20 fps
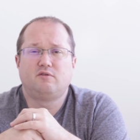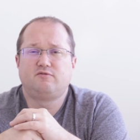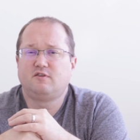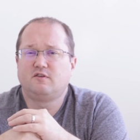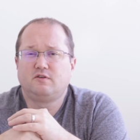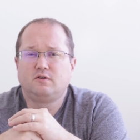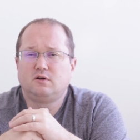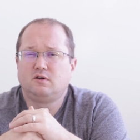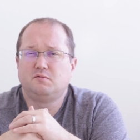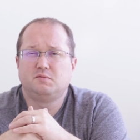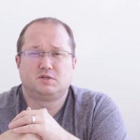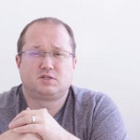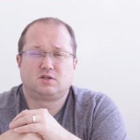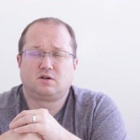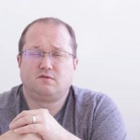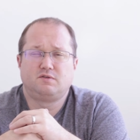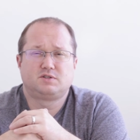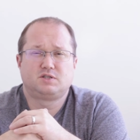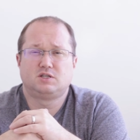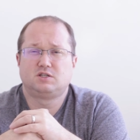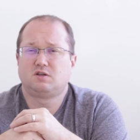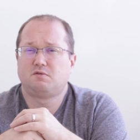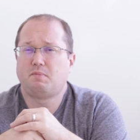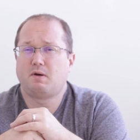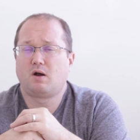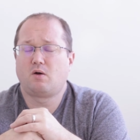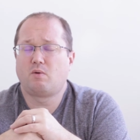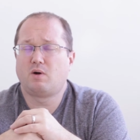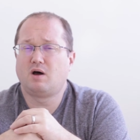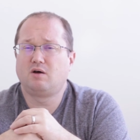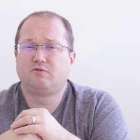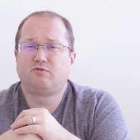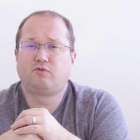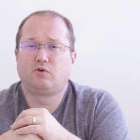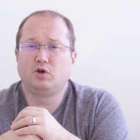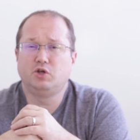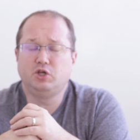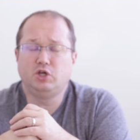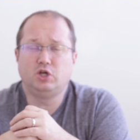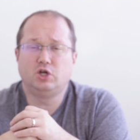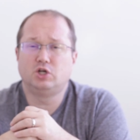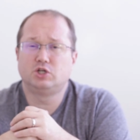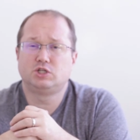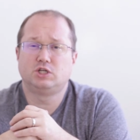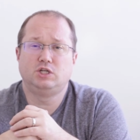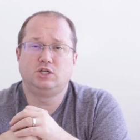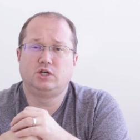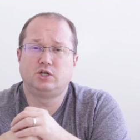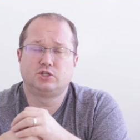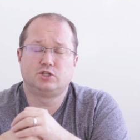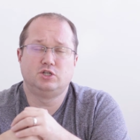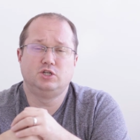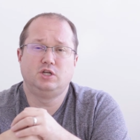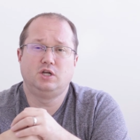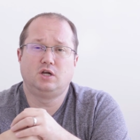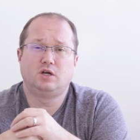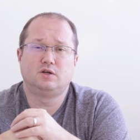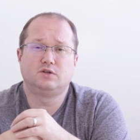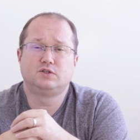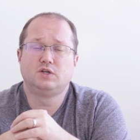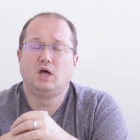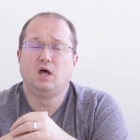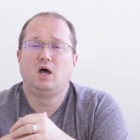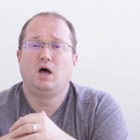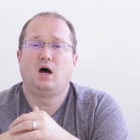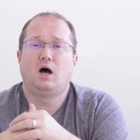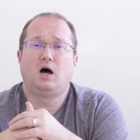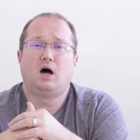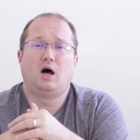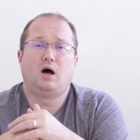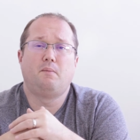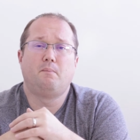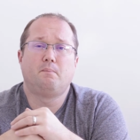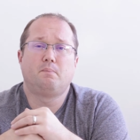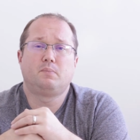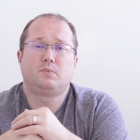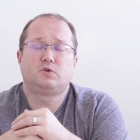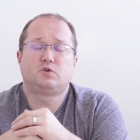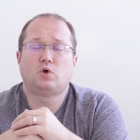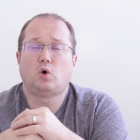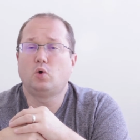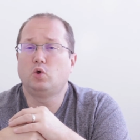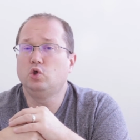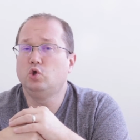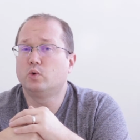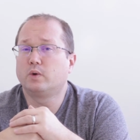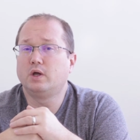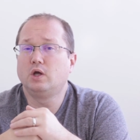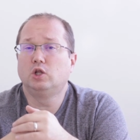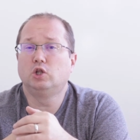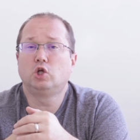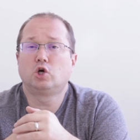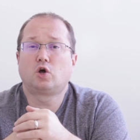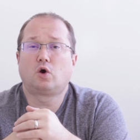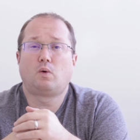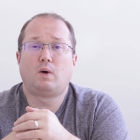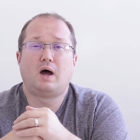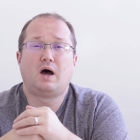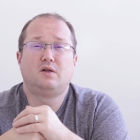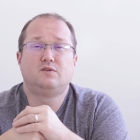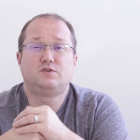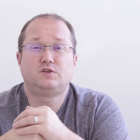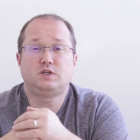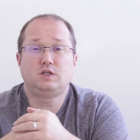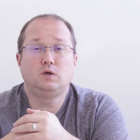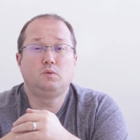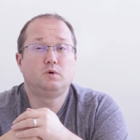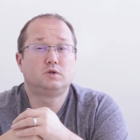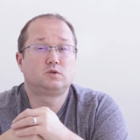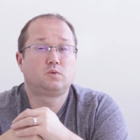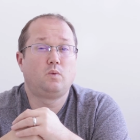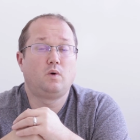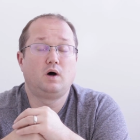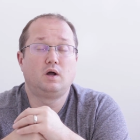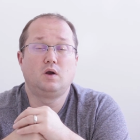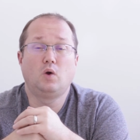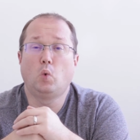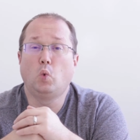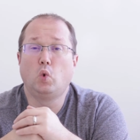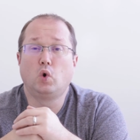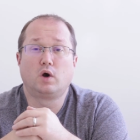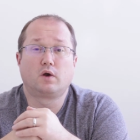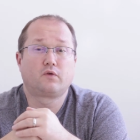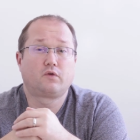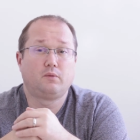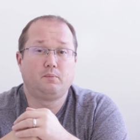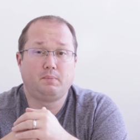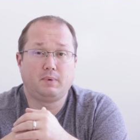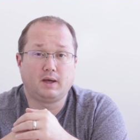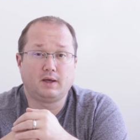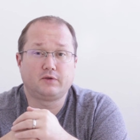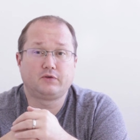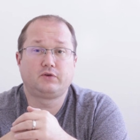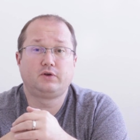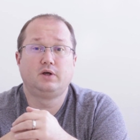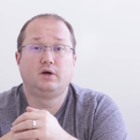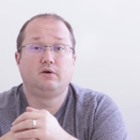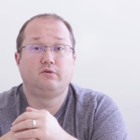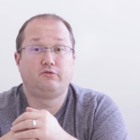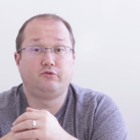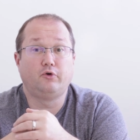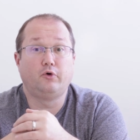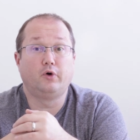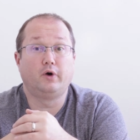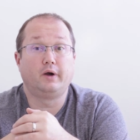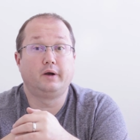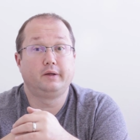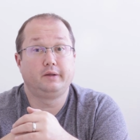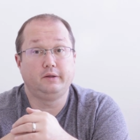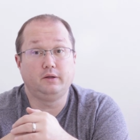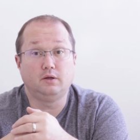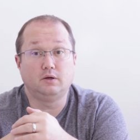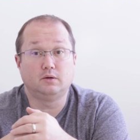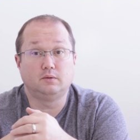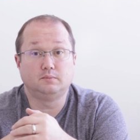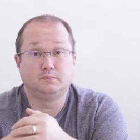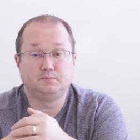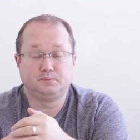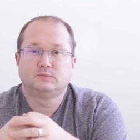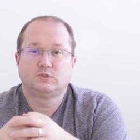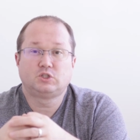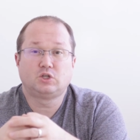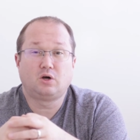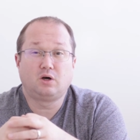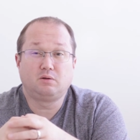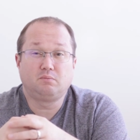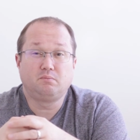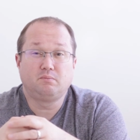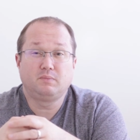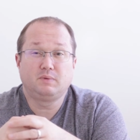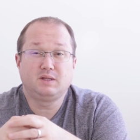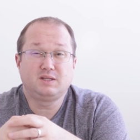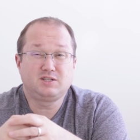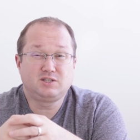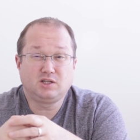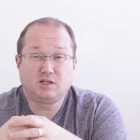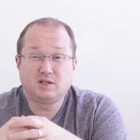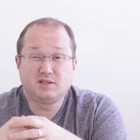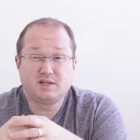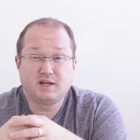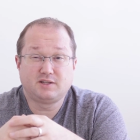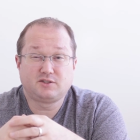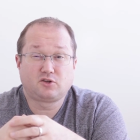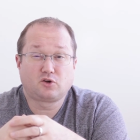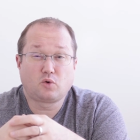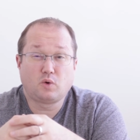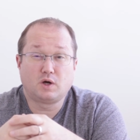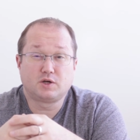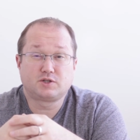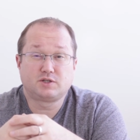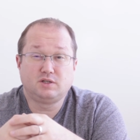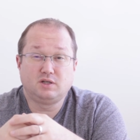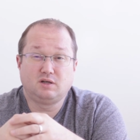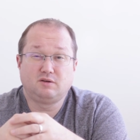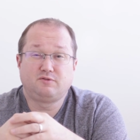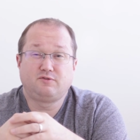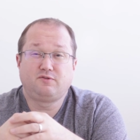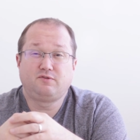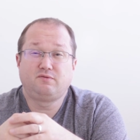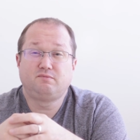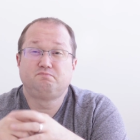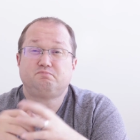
Fulfillment services have been around for years and years and years. So you can look around, see which one works best for you. So it still didn't answer the question of